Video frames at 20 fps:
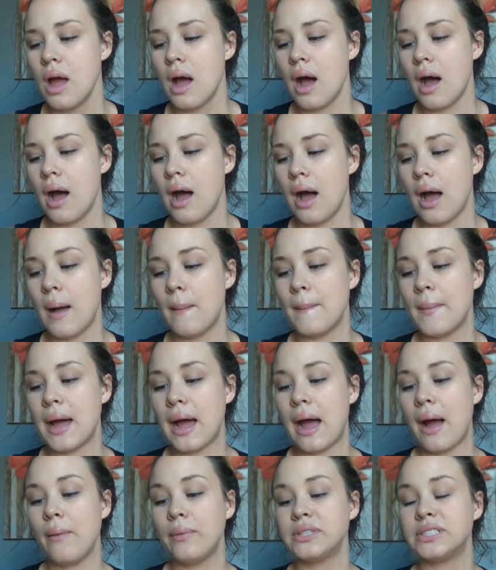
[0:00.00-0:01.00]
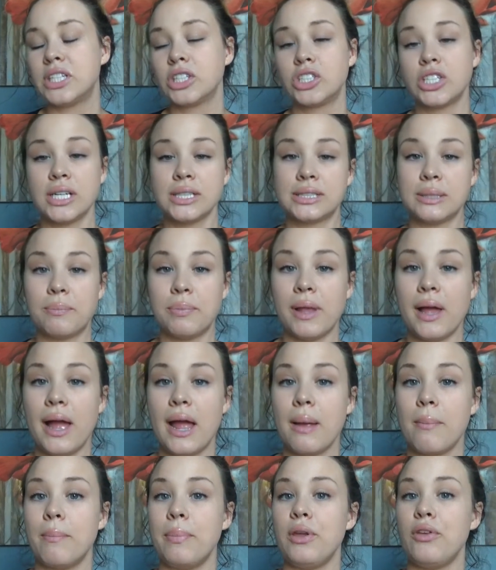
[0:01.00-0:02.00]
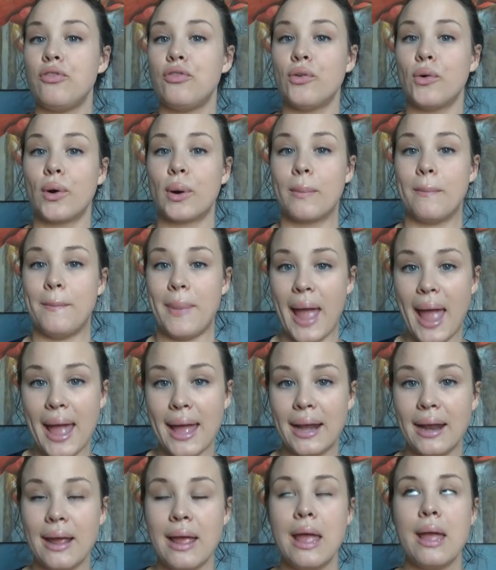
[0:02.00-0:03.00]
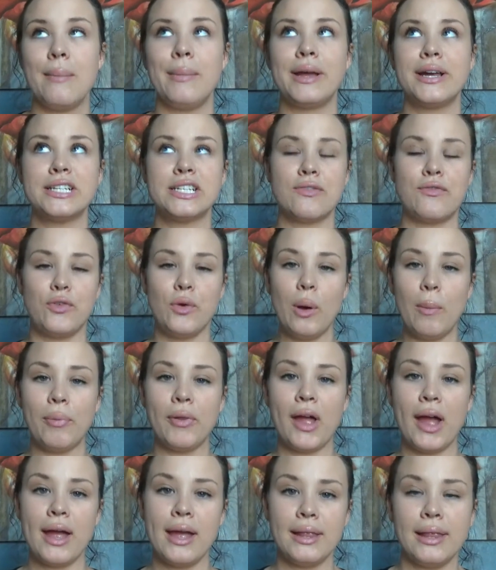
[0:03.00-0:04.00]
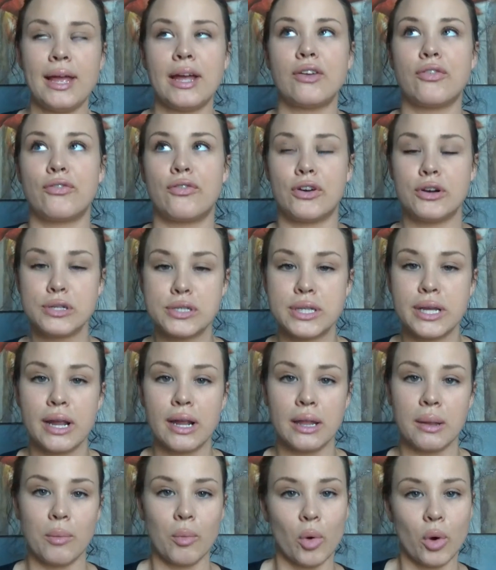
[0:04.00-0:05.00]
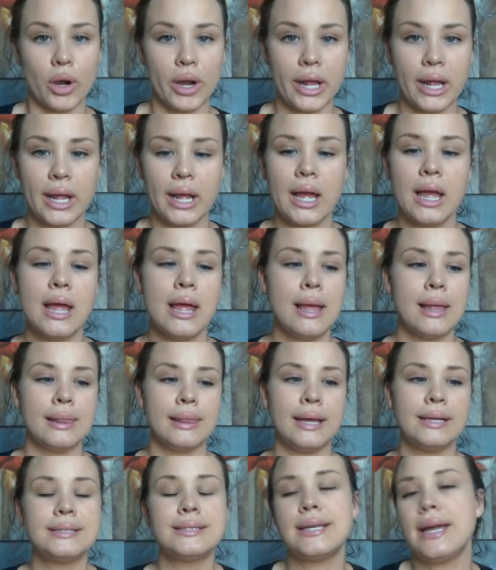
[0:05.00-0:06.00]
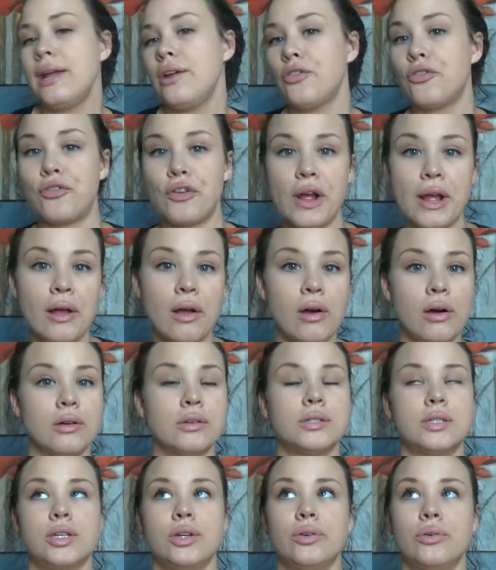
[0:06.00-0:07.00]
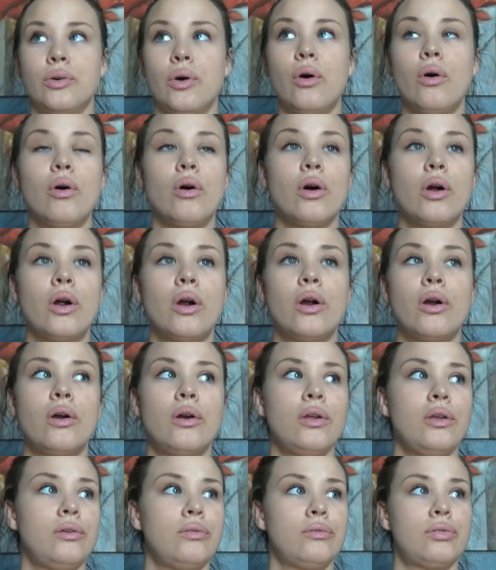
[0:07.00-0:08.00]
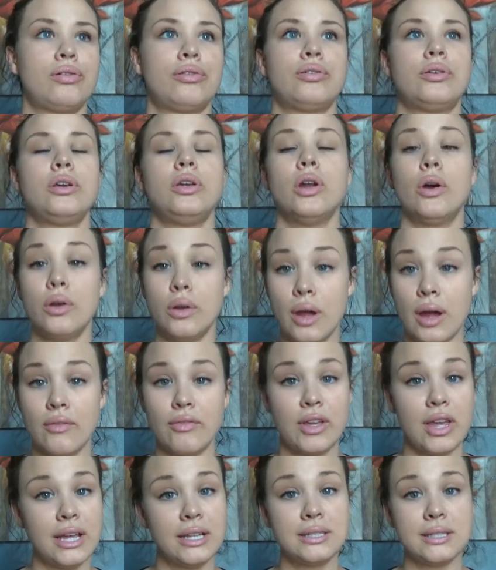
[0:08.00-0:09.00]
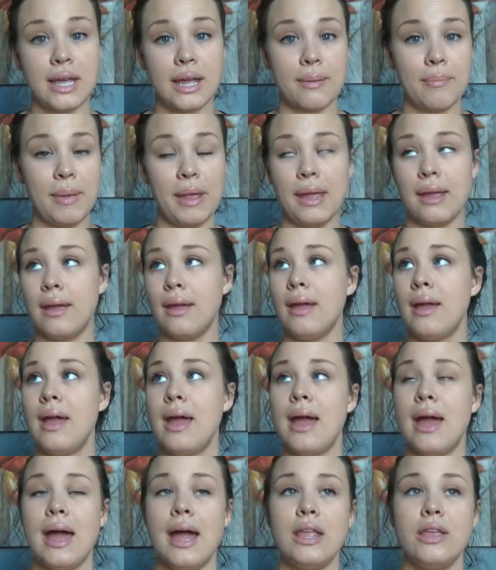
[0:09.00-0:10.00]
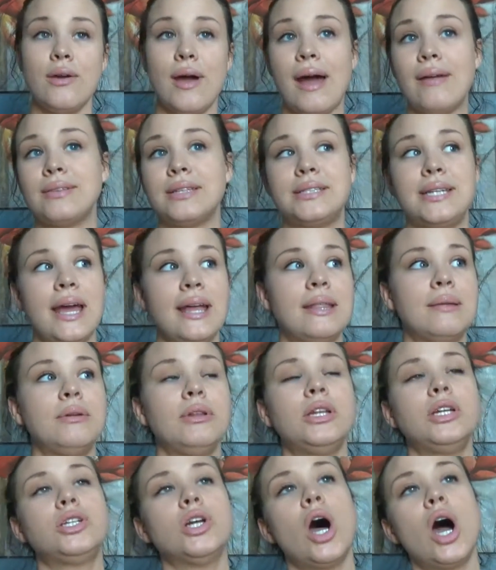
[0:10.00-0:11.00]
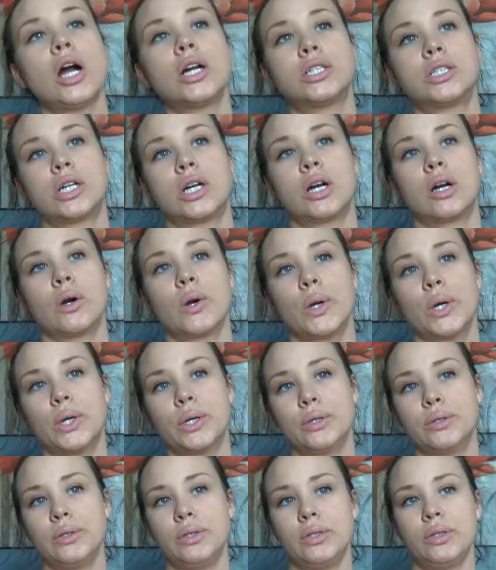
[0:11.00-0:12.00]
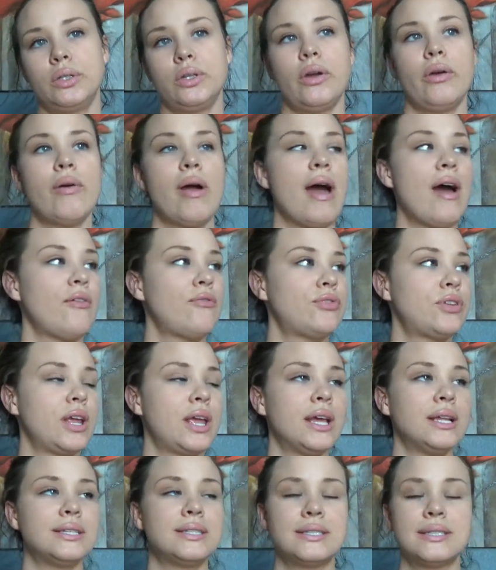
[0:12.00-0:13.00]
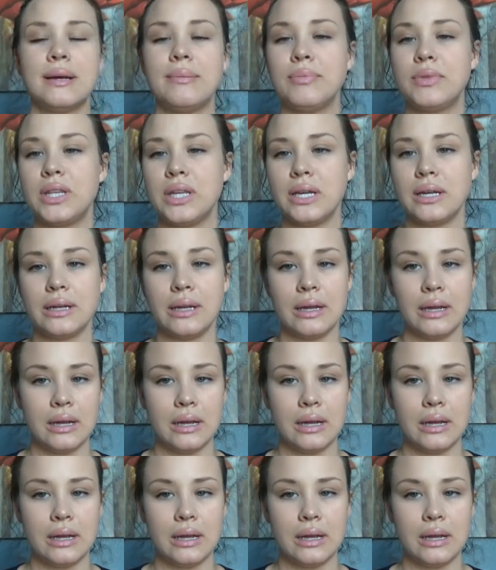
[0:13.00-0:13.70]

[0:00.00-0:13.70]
I would suggest applying before bed because if you apply it like first thing in the morning, let's say your friend calls you or you know you have kids like me and you have to take them to the doctor or you have to get something